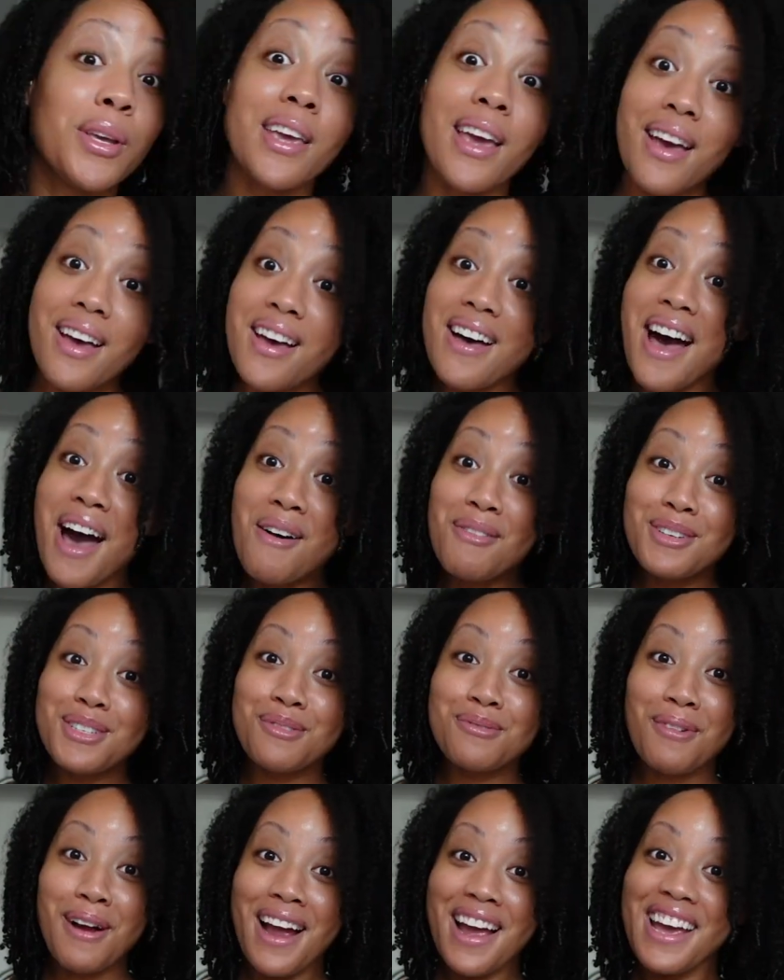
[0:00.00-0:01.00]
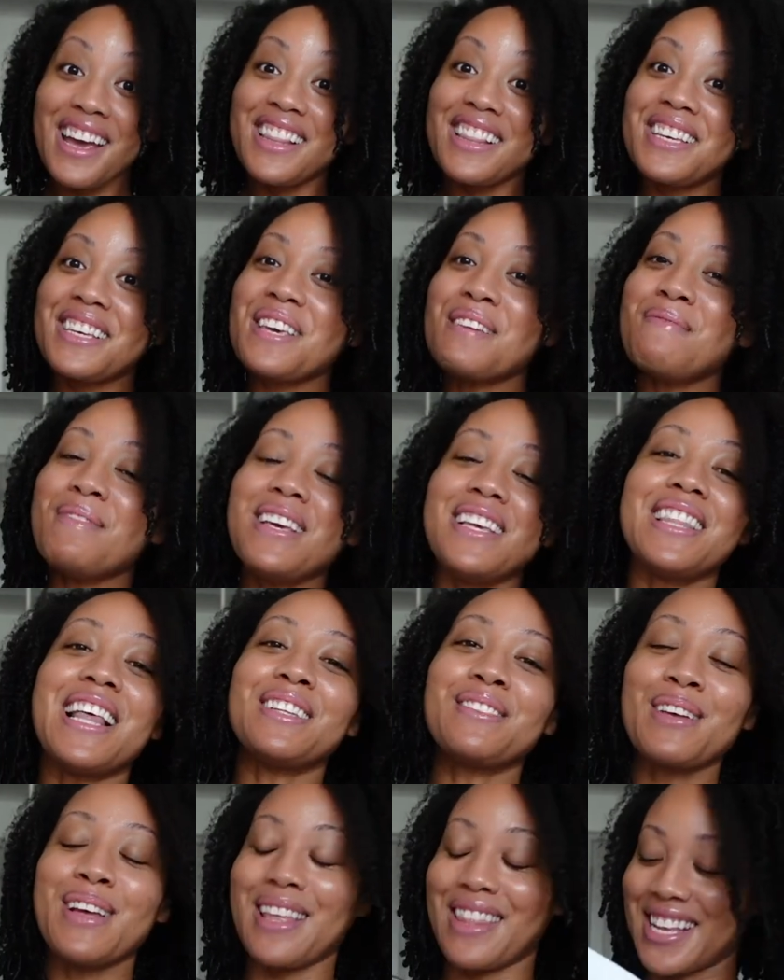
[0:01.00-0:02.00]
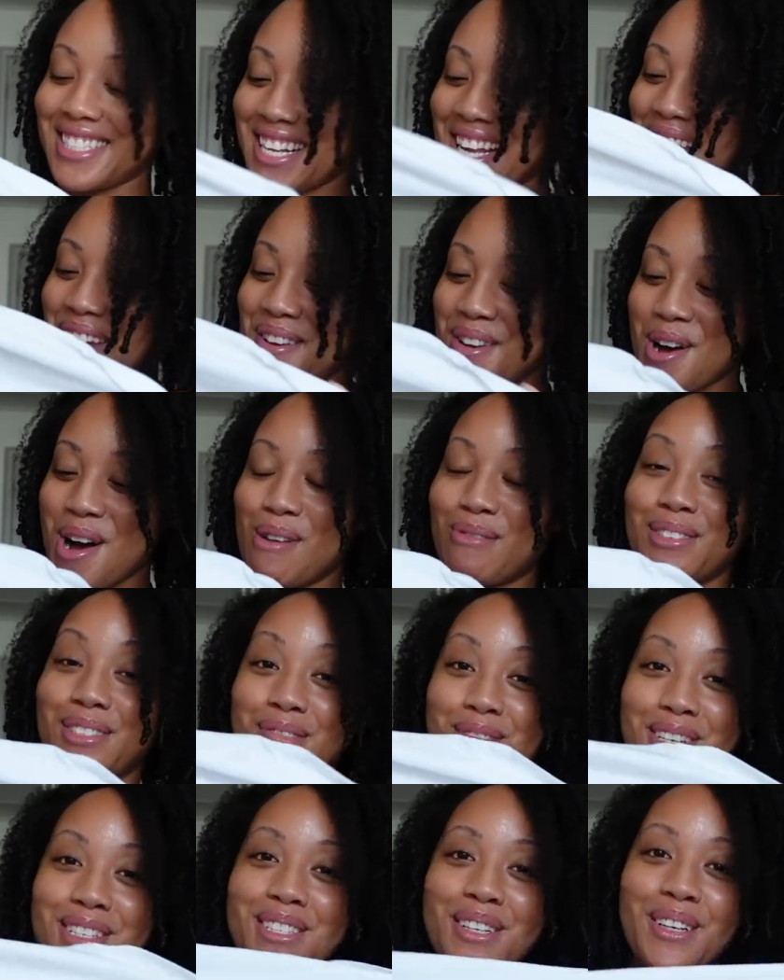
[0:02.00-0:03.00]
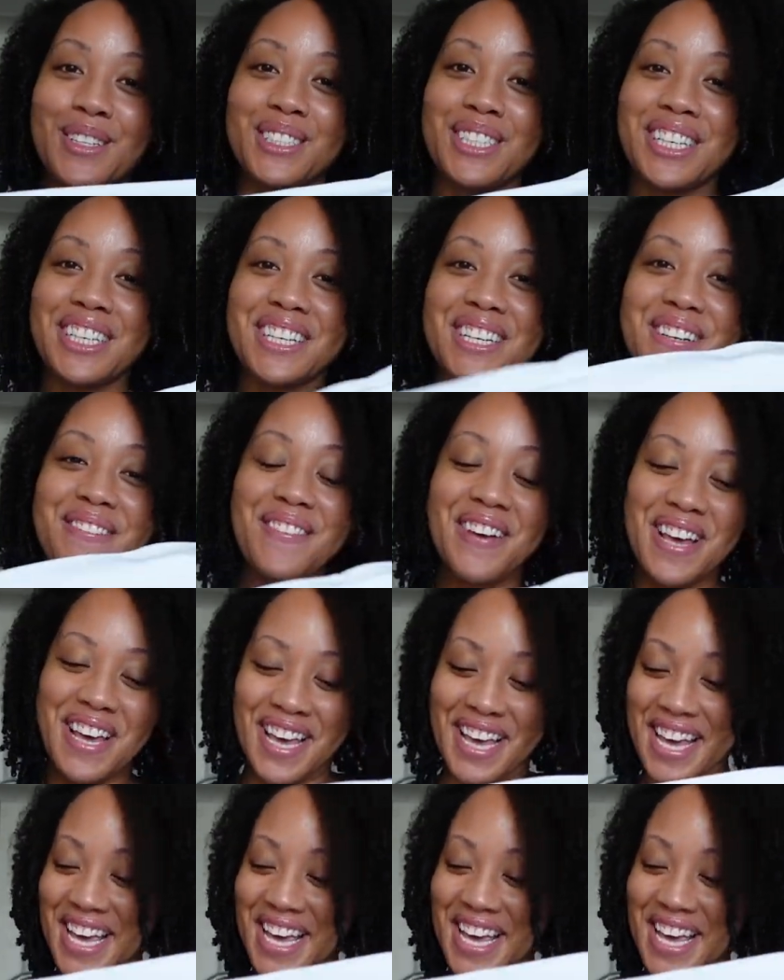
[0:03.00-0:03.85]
Yeah, I was right. Look at me. That's how you know I was researching them.